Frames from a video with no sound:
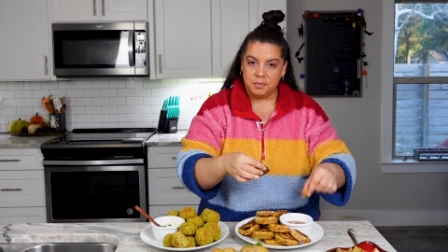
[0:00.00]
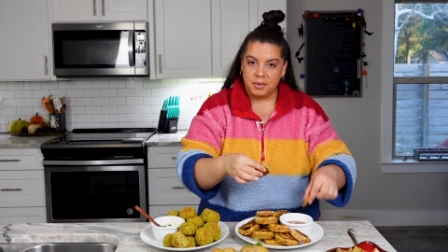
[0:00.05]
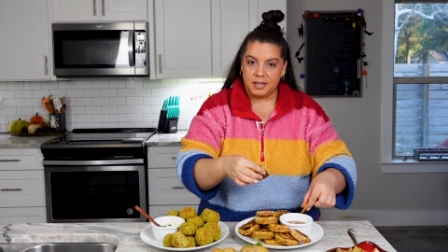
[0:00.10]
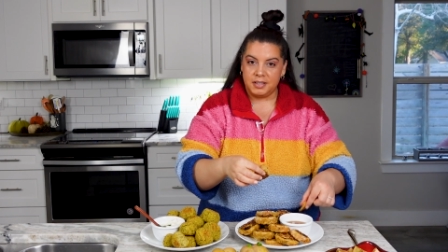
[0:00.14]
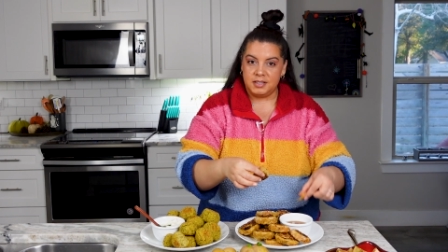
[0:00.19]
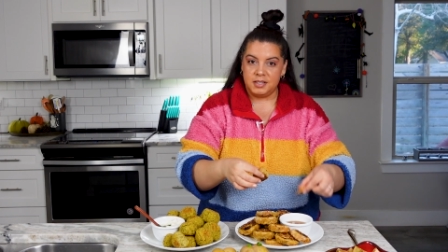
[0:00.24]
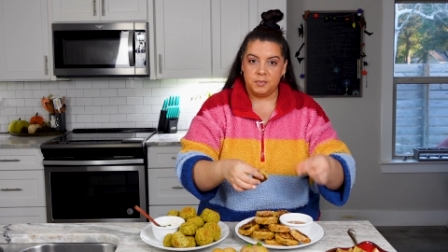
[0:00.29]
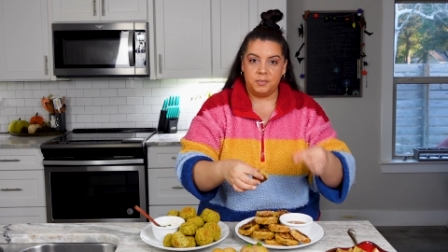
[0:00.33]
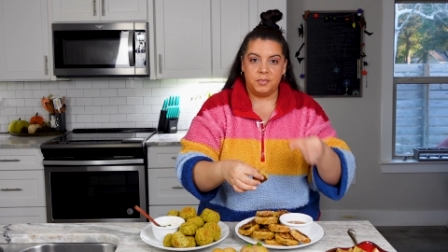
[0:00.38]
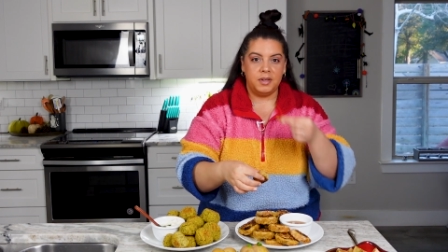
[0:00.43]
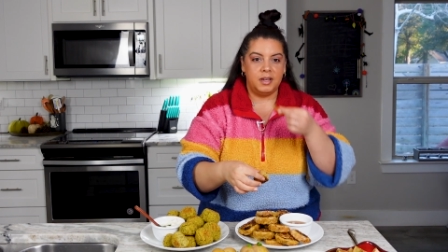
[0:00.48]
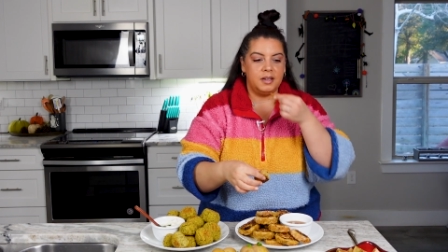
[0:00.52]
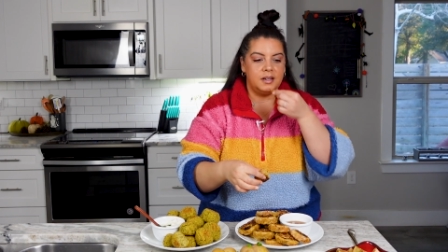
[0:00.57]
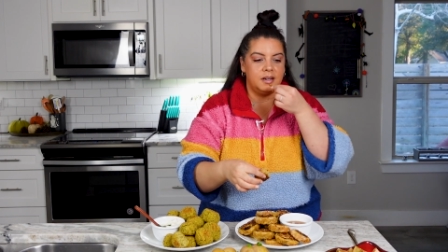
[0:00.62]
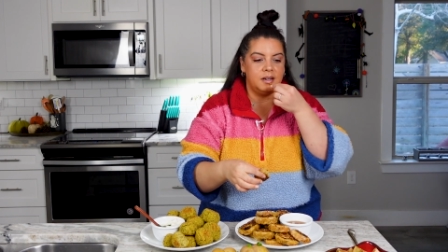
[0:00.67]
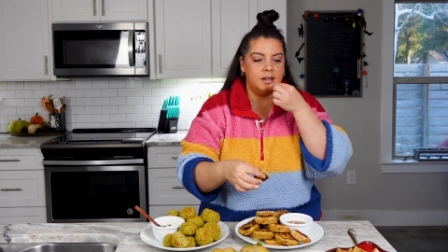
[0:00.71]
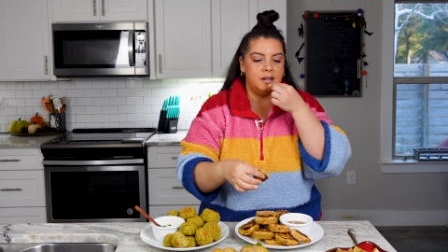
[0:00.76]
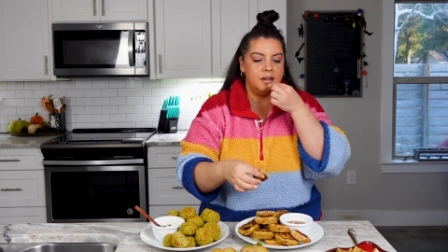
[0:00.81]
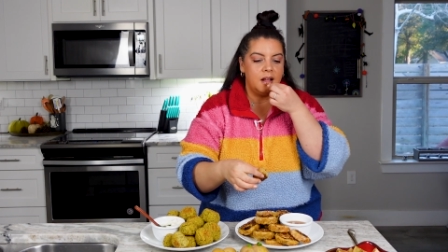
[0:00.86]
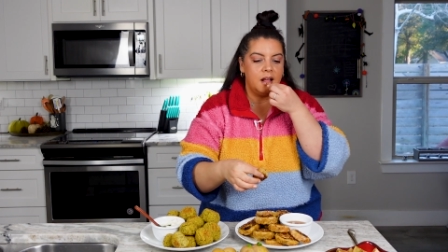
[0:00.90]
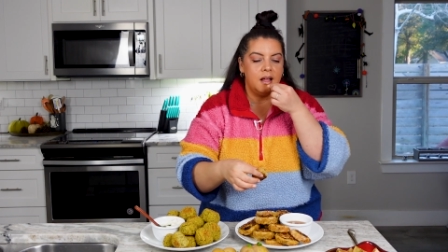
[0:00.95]
like dipping it
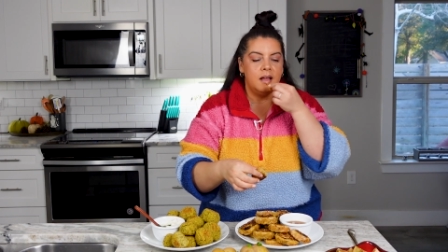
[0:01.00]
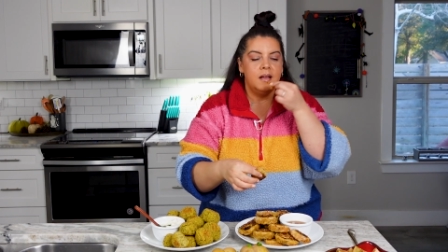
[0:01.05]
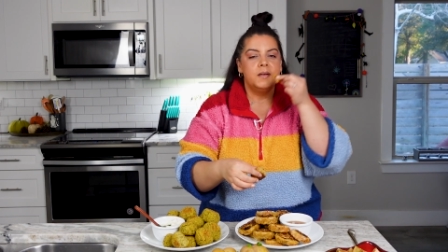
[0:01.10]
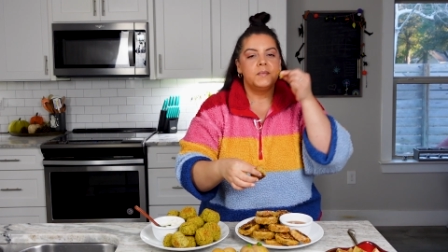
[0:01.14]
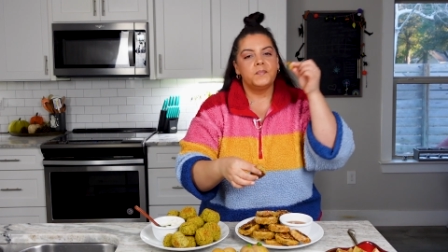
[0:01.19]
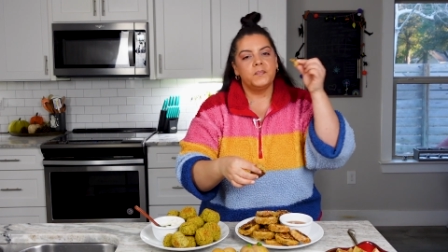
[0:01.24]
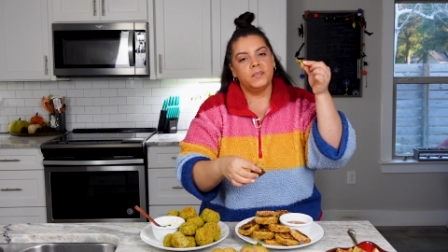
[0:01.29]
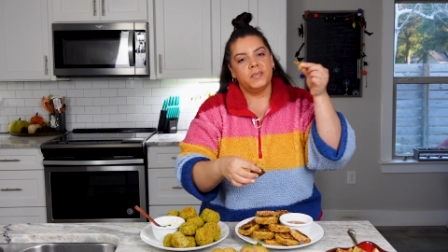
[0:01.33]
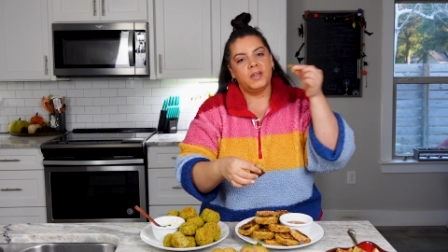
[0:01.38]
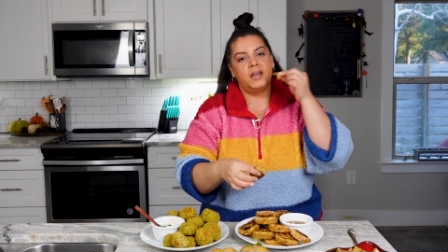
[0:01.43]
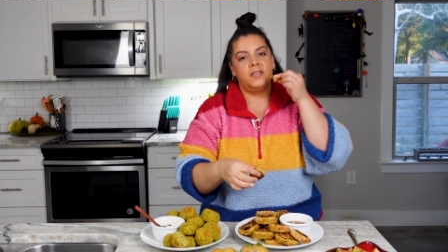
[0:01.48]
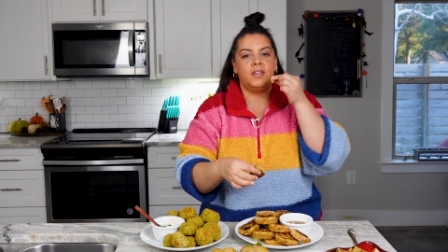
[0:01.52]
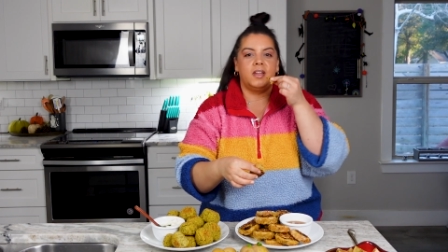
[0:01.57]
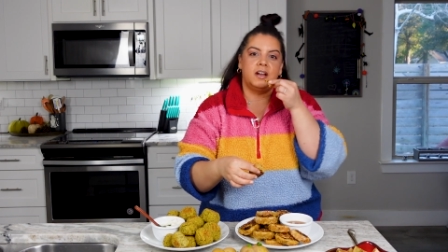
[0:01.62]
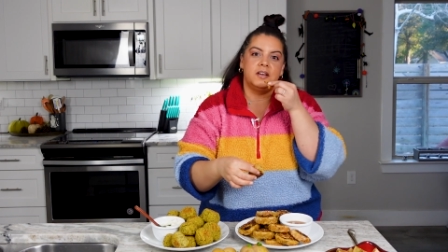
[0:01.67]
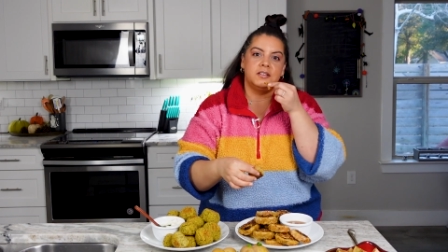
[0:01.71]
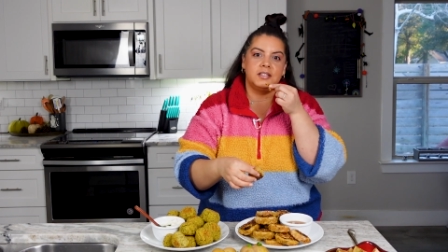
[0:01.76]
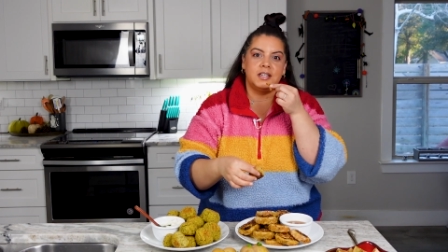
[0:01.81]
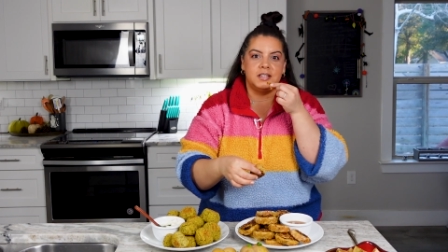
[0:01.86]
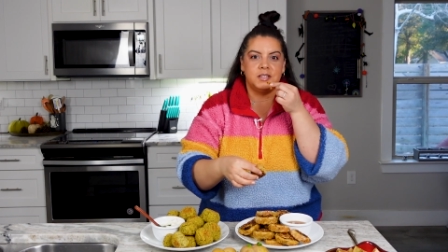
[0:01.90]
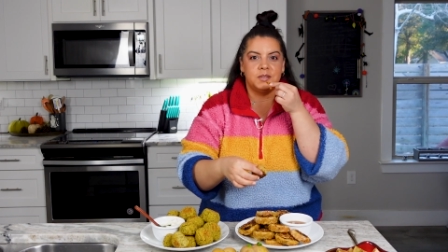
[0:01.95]
in, and then
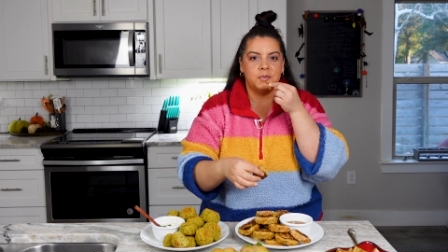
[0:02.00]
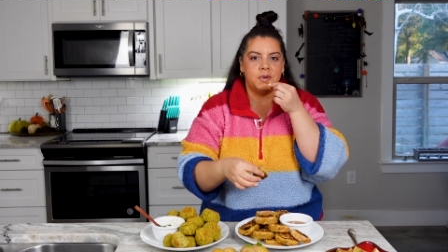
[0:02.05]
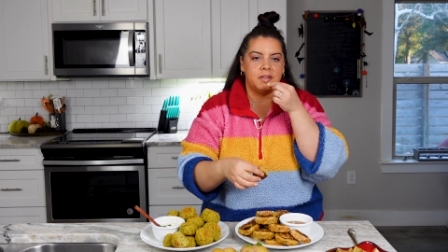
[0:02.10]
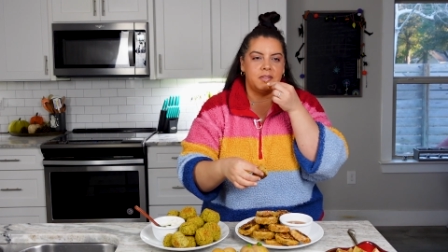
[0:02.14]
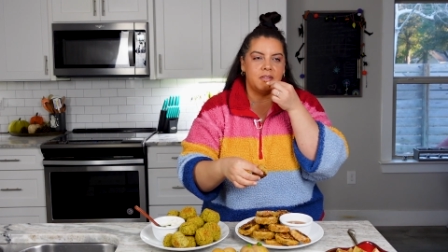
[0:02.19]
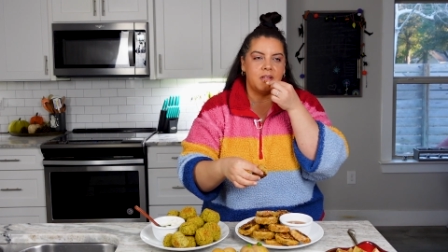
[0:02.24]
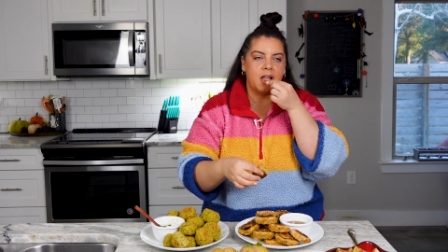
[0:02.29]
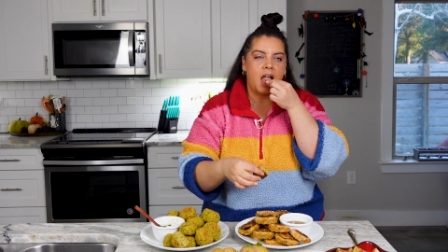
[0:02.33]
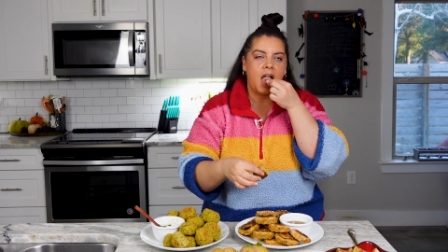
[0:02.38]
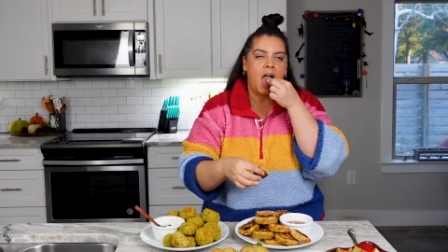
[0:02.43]
I'll taste with.